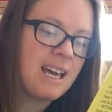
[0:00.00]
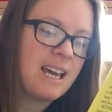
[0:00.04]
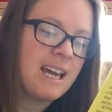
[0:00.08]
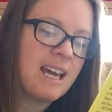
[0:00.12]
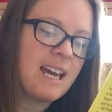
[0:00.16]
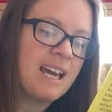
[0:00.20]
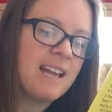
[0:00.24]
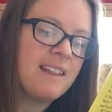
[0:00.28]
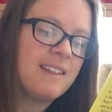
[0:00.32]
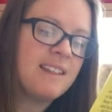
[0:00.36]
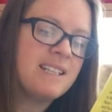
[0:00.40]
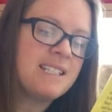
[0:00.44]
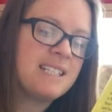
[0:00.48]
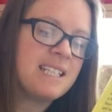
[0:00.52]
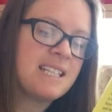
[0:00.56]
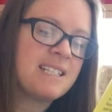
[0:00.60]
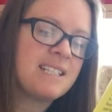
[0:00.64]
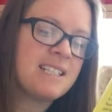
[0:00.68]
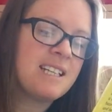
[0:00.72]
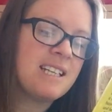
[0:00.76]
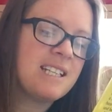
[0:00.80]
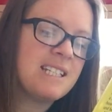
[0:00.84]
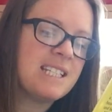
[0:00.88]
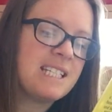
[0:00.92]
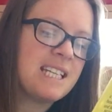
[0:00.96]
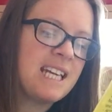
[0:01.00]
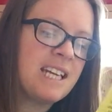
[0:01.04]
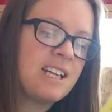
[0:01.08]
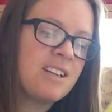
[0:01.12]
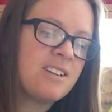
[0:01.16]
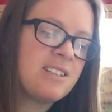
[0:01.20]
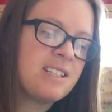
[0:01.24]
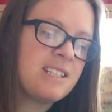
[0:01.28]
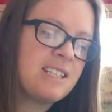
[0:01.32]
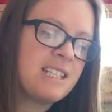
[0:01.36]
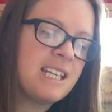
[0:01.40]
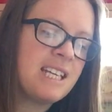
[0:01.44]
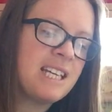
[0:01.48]
In the distance, he
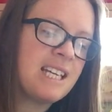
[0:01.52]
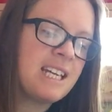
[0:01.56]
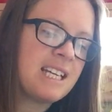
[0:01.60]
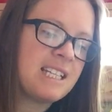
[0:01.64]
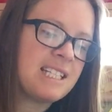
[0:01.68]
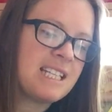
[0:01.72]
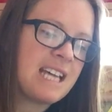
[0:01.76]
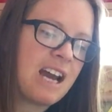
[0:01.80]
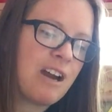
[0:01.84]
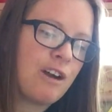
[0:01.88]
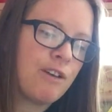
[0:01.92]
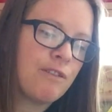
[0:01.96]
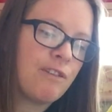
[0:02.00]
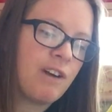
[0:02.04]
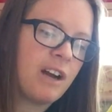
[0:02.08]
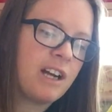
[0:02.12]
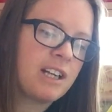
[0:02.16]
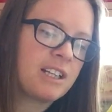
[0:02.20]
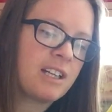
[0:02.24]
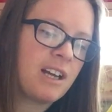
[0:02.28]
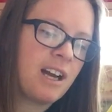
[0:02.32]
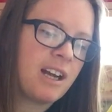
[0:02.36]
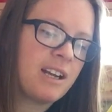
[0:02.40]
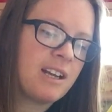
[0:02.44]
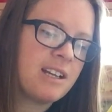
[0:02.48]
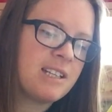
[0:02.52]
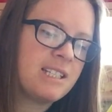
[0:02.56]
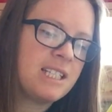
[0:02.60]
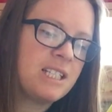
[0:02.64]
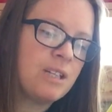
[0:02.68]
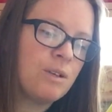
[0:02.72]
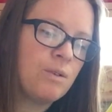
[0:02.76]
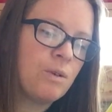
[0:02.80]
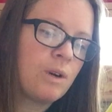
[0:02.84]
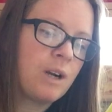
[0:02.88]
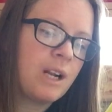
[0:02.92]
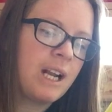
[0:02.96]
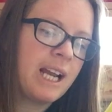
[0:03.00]
could see a terrified Gunnar
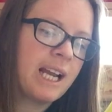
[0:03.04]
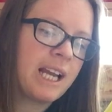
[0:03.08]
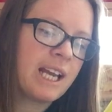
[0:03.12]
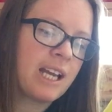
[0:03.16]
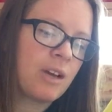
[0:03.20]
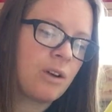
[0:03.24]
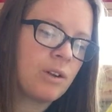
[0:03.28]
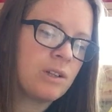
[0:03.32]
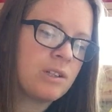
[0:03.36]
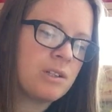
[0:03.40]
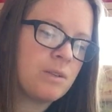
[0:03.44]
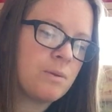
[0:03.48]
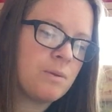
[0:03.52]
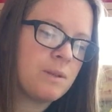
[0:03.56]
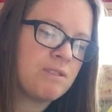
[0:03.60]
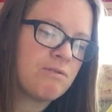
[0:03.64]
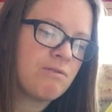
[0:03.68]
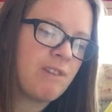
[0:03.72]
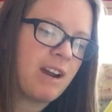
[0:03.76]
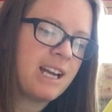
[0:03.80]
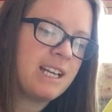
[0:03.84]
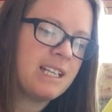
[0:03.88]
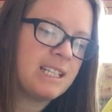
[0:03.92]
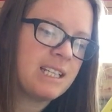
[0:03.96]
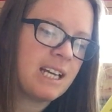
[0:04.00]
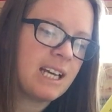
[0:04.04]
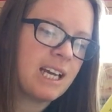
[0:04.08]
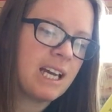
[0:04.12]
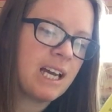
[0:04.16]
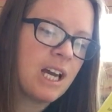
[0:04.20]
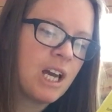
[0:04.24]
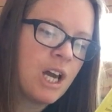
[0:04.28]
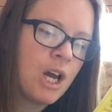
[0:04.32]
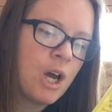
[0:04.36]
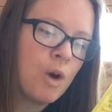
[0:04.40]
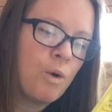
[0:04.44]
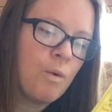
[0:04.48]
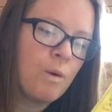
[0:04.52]
still clinging onto his reindeer,
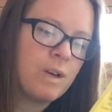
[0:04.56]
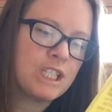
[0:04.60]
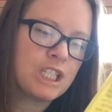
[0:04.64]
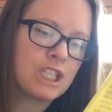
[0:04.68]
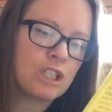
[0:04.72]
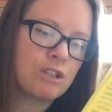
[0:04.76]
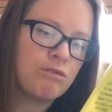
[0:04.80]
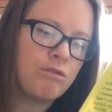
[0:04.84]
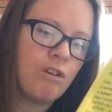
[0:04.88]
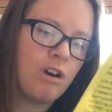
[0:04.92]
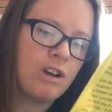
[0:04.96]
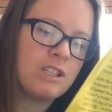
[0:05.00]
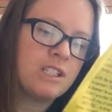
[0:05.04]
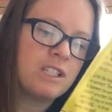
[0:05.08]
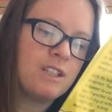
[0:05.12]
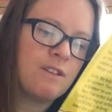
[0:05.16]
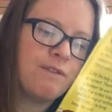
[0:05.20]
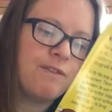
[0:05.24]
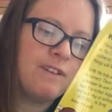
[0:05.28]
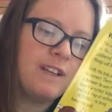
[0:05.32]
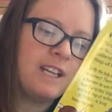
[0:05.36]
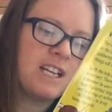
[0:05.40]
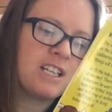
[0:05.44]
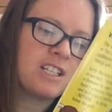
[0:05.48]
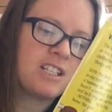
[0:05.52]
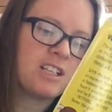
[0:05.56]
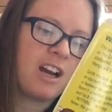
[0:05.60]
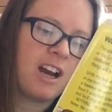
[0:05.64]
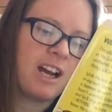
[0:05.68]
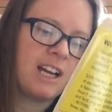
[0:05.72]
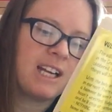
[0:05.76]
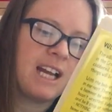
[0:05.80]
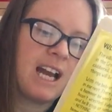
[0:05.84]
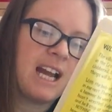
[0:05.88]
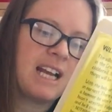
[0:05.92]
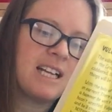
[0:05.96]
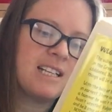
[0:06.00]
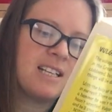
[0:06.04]
which had crossed the finish
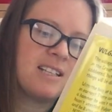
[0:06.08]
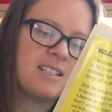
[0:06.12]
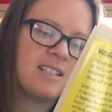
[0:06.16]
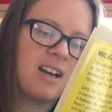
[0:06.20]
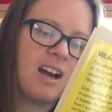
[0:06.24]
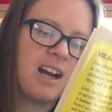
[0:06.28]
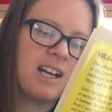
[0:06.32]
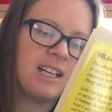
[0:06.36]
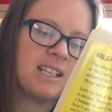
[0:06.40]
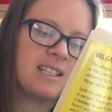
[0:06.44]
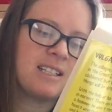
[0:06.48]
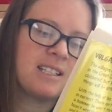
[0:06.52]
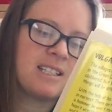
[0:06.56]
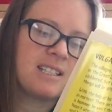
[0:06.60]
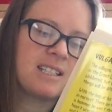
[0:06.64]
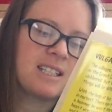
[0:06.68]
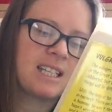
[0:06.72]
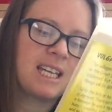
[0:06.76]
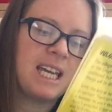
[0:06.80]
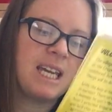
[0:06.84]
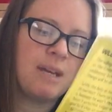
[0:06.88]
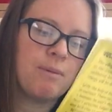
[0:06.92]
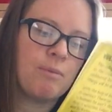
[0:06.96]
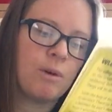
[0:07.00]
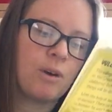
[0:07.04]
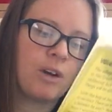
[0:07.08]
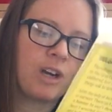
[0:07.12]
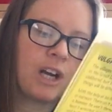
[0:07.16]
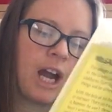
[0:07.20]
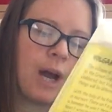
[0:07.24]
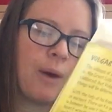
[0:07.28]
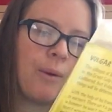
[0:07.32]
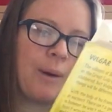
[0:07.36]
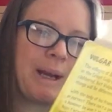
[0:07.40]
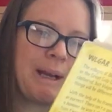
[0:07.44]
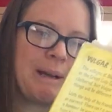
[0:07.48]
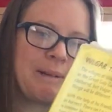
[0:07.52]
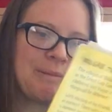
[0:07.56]
line and decided to keep on
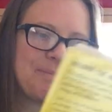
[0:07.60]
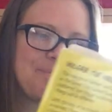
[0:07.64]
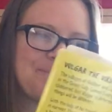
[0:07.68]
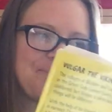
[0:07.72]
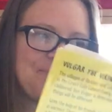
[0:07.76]
going.